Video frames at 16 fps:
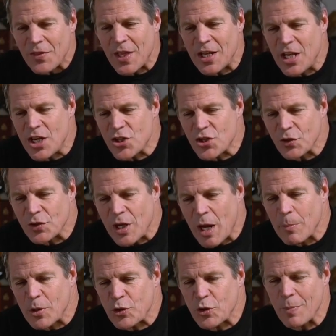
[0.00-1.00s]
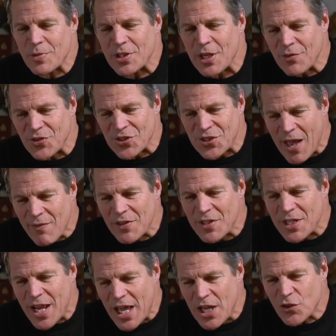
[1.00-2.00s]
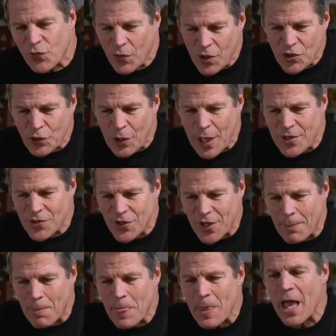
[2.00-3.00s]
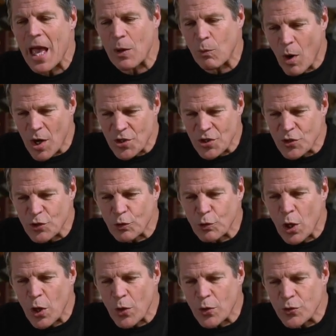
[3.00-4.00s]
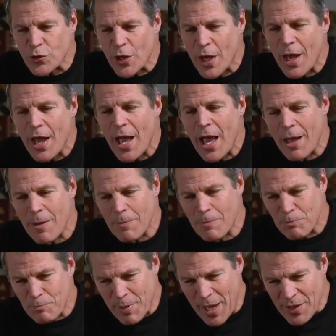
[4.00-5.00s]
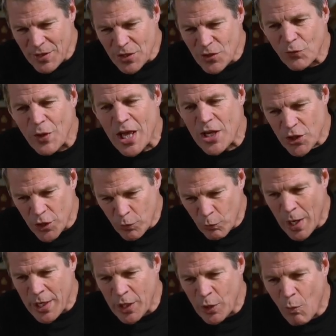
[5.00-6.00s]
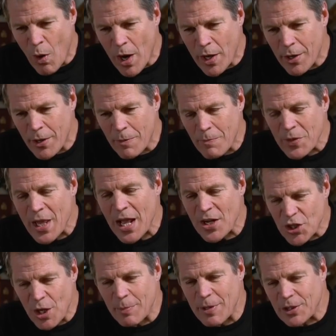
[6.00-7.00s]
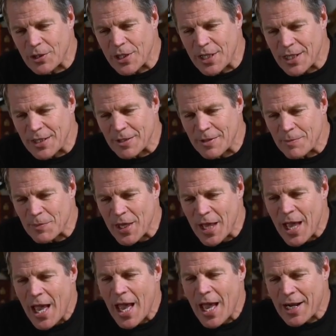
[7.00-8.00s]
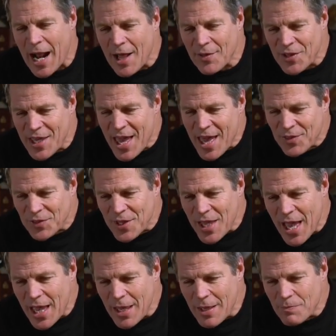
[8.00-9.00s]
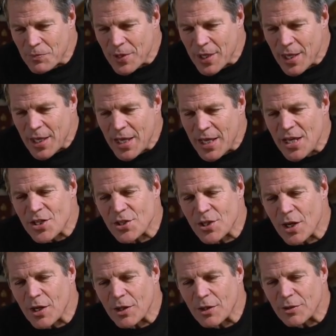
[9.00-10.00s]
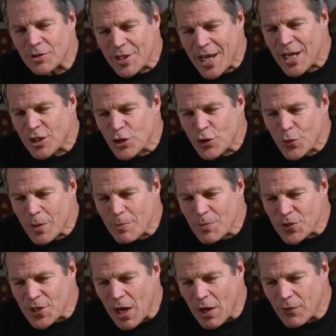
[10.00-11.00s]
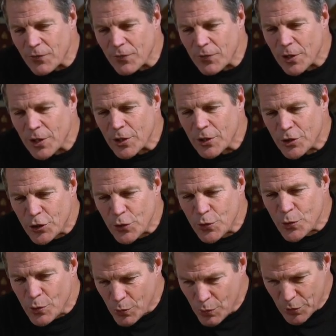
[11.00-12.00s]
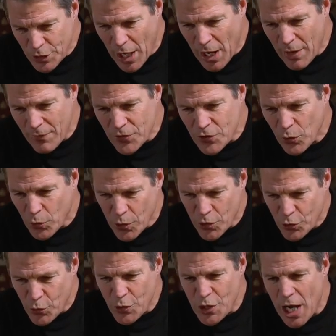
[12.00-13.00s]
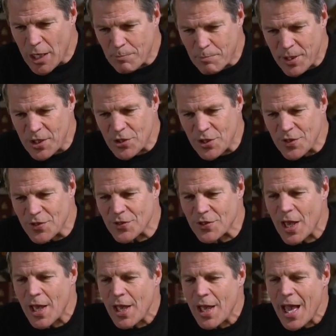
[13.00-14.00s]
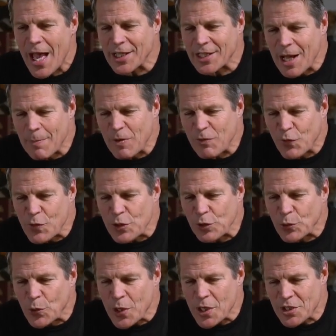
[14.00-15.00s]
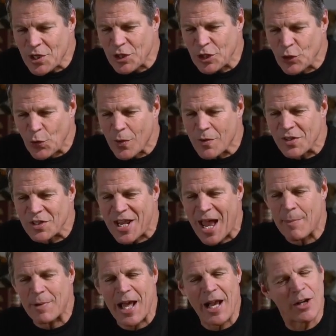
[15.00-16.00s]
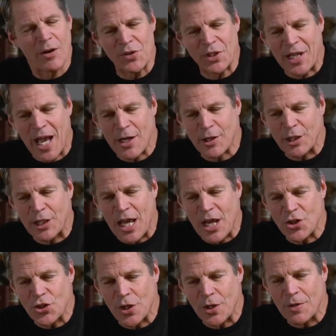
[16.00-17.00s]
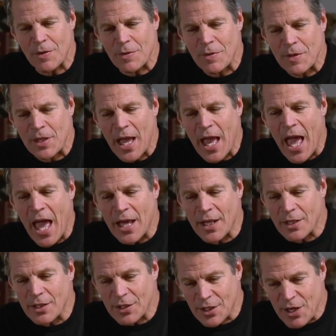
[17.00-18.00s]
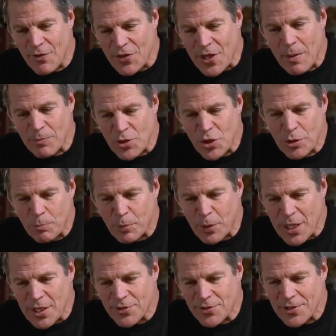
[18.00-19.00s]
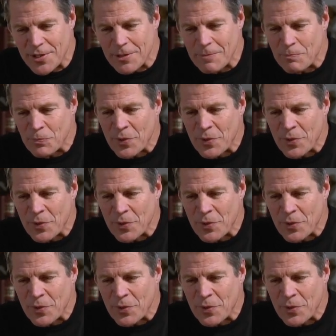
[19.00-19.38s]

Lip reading: then he shall number to himself 7 days for his cleansing, and wash his clothes, and bathe his flesh in running water, and shall be clean. And on the 8th day, he shall take to himself 2 doves or 2 young pigeons, and come before the Lord to the door of the tabernacle of the congregation, and give them to the priest.